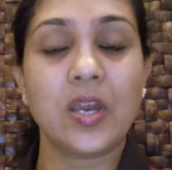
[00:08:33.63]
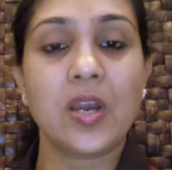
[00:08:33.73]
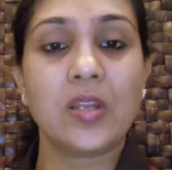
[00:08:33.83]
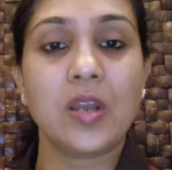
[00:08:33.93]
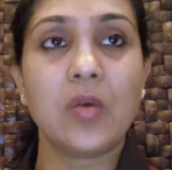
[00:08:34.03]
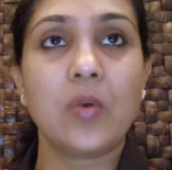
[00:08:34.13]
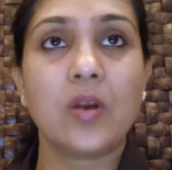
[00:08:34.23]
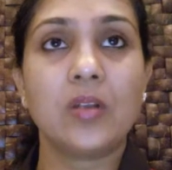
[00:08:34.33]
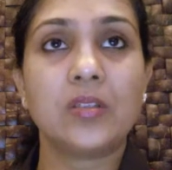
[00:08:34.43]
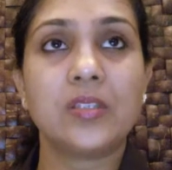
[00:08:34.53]

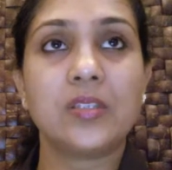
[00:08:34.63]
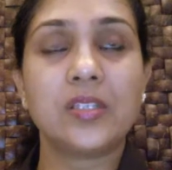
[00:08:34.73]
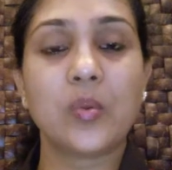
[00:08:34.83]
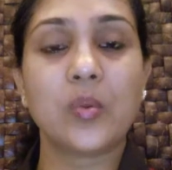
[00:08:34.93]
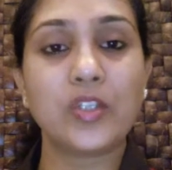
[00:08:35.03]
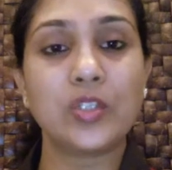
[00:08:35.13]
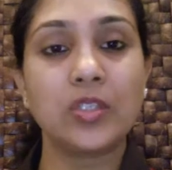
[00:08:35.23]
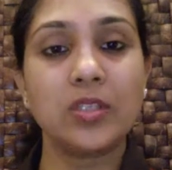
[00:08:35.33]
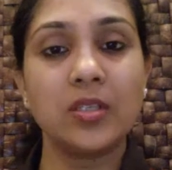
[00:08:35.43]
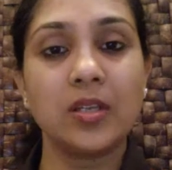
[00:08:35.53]
Now, this question